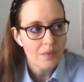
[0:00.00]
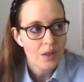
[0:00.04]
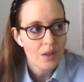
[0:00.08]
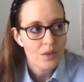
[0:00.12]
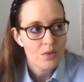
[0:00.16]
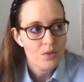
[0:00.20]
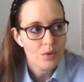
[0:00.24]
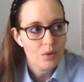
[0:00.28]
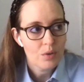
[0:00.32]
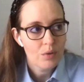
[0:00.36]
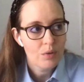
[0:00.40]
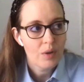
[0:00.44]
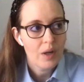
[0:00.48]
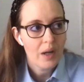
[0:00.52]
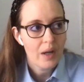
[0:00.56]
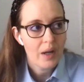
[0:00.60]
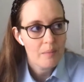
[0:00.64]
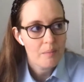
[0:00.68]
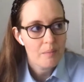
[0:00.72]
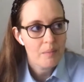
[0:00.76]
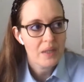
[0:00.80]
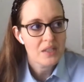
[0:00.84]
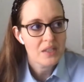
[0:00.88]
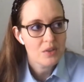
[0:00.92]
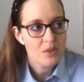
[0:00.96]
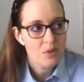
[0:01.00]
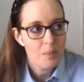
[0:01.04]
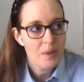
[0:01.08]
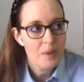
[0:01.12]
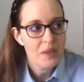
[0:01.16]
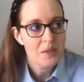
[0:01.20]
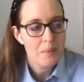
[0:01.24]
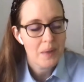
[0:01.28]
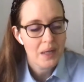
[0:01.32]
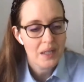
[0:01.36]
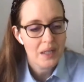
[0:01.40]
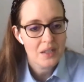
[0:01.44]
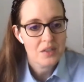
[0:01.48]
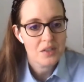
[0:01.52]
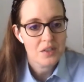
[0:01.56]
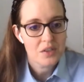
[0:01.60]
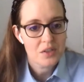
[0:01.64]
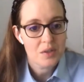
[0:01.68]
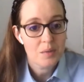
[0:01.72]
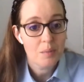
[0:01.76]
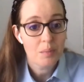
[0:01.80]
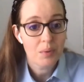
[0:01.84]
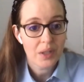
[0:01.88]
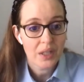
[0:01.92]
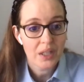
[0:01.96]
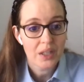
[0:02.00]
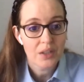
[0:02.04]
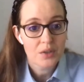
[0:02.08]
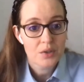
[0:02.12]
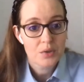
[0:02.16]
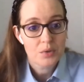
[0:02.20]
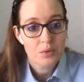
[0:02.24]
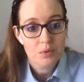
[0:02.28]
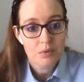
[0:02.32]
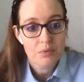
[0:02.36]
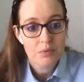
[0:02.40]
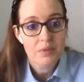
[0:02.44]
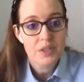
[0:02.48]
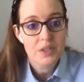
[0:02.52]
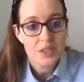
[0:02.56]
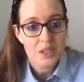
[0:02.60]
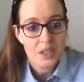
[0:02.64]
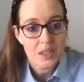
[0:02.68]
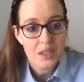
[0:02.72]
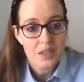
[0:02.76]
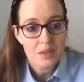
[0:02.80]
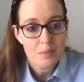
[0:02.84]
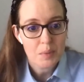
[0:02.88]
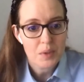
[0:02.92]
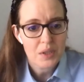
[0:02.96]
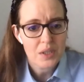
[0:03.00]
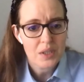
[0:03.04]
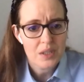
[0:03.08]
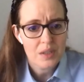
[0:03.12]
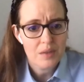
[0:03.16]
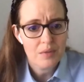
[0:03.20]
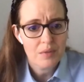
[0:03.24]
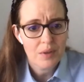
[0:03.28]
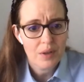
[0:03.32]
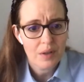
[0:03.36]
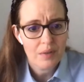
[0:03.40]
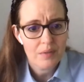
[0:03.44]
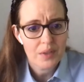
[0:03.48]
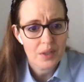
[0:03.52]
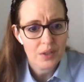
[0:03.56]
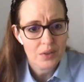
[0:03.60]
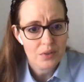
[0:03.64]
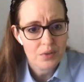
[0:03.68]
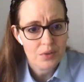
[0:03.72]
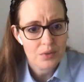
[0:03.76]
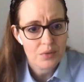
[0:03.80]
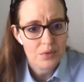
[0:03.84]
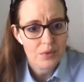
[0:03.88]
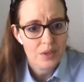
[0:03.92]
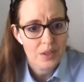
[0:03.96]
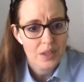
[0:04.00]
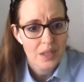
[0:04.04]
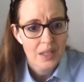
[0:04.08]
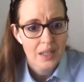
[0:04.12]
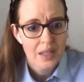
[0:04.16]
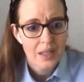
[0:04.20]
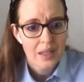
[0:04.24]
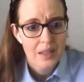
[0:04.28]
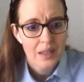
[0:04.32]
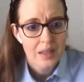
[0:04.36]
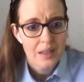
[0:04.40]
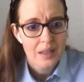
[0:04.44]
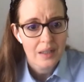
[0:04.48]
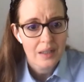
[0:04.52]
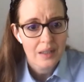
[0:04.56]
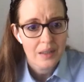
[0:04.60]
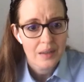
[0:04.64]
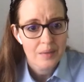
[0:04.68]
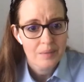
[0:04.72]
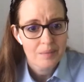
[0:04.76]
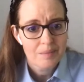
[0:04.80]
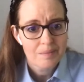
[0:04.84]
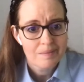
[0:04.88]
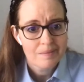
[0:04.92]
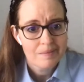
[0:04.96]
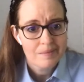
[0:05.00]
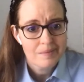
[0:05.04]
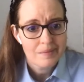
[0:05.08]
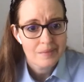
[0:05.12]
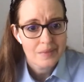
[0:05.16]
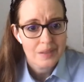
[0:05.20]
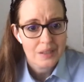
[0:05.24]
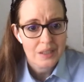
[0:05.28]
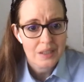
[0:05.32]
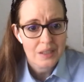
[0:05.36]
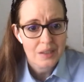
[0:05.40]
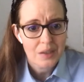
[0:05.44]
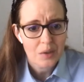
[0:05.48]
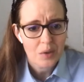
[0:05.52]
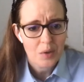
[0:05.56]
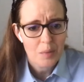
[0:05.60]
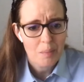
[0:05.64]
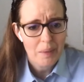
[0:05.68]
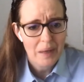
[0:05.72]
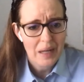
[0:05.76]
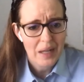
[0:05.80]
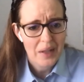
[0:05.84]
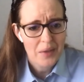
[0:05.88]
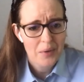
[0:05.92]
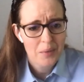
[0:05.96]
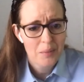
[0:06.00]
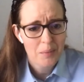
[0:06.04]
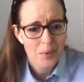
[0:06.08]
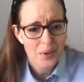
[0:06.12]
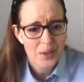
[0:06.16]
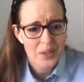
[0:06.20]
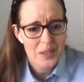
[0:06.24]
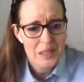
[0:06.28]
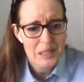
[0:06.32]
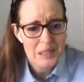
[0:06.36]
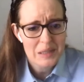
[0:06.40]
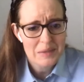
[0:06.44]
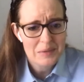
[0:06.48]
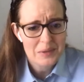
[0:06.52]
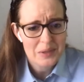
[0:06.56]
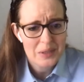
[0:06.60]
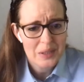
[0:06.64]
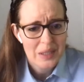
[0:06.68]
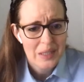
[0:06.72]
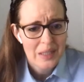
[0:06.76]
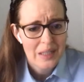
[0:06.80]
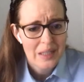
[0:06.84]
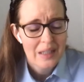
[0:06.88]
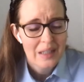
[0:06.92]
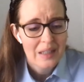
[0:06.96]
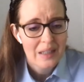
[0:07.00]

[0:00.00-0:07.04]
So your best bet is just to plan a short visit, especially if you have young children, because they go to the bathroom pretty often.